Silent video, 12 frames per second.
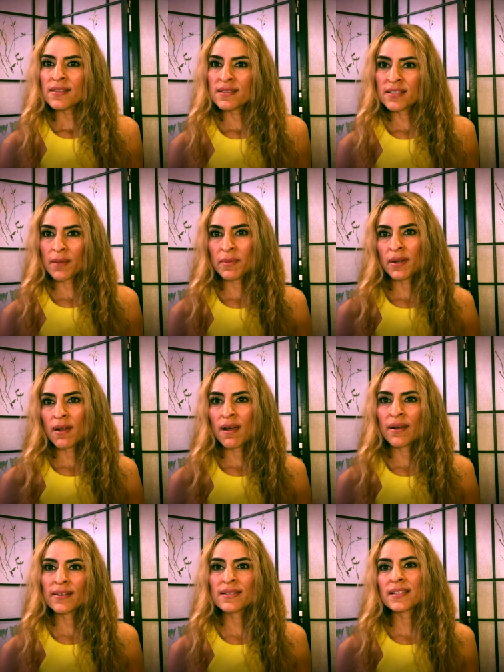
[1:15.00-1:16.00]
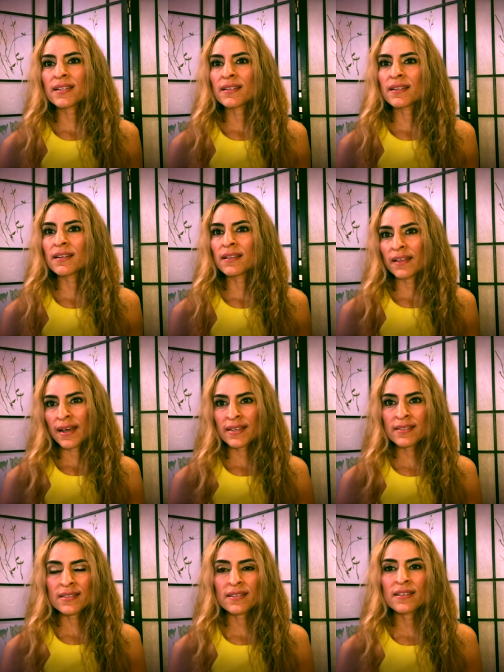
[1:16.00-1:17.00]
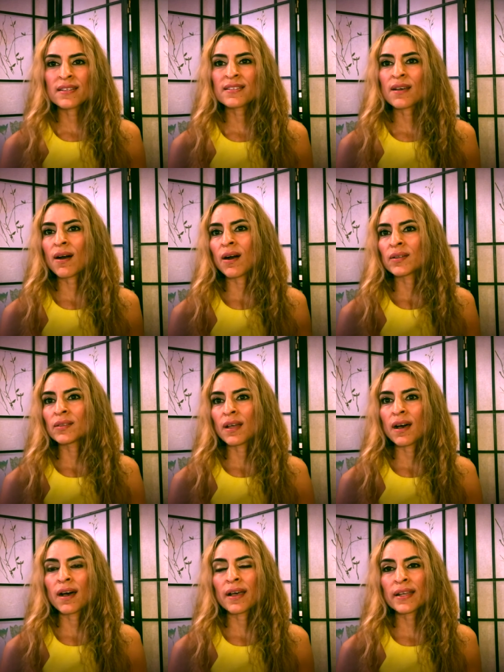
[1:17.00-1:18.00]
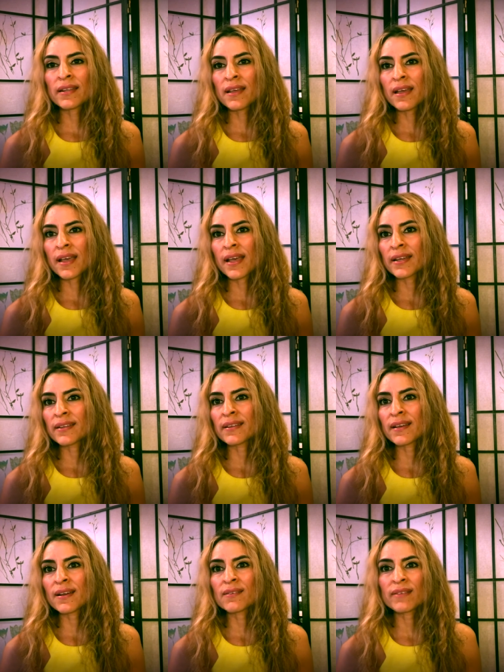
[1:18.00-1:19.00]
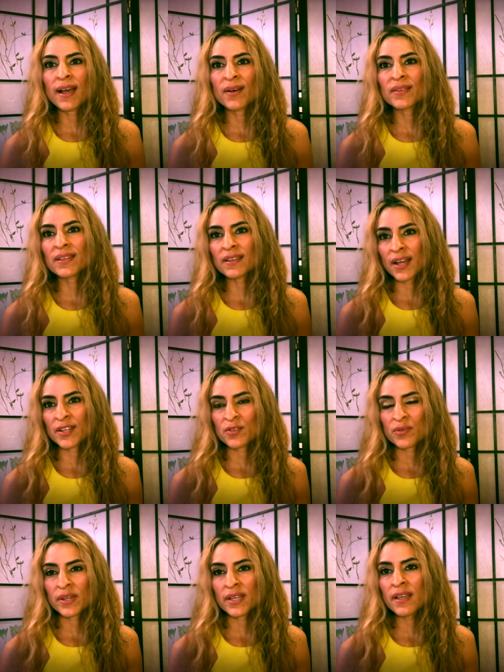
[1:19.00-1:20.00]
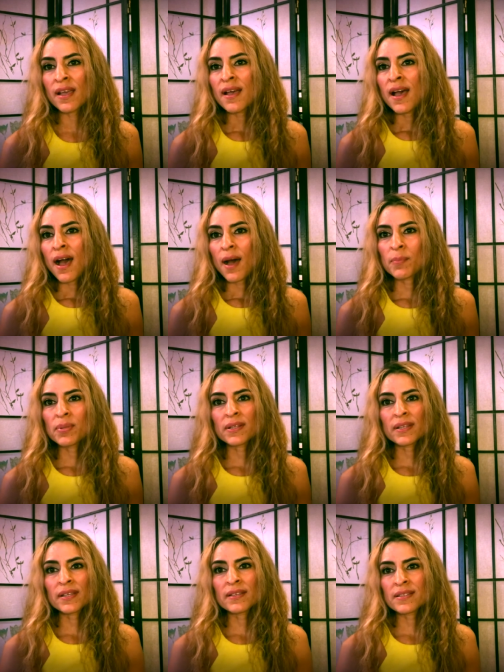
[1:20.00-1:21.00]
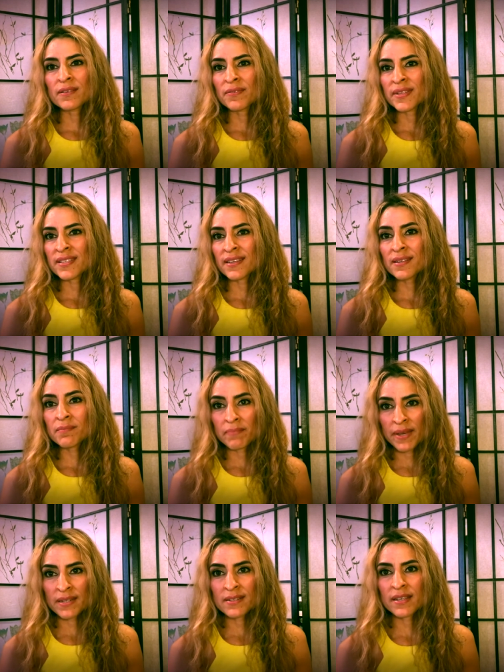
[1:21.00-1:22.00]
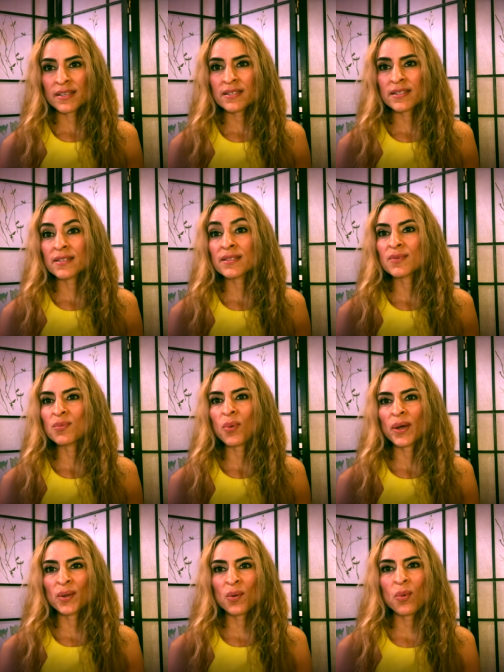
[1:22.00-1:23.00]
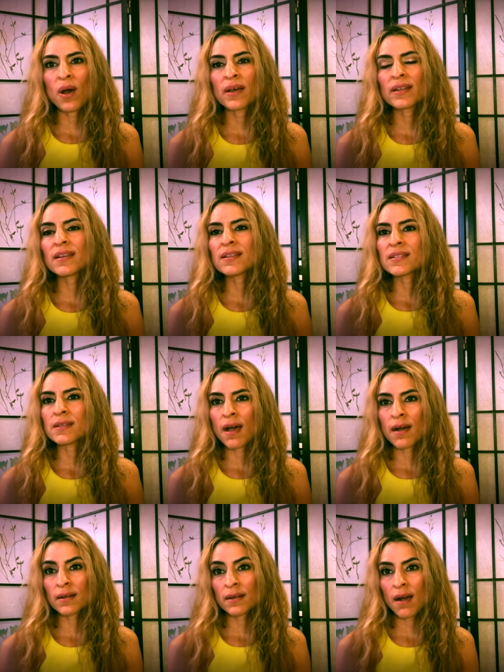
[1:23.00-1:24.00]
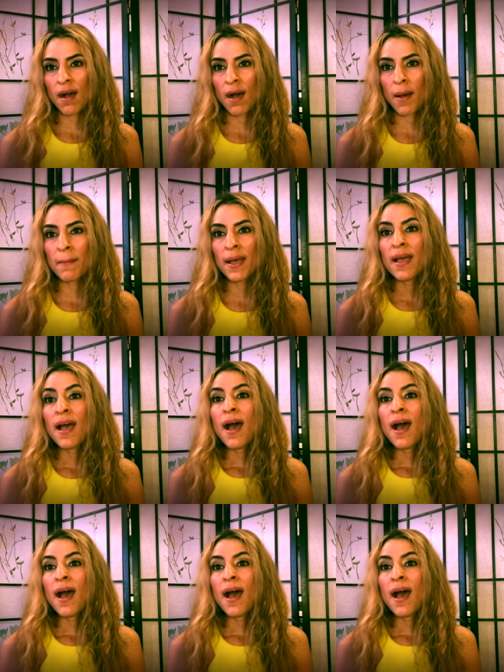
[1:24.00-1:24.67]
seminars and classes online and around the country, uh, please visit meditations101.com.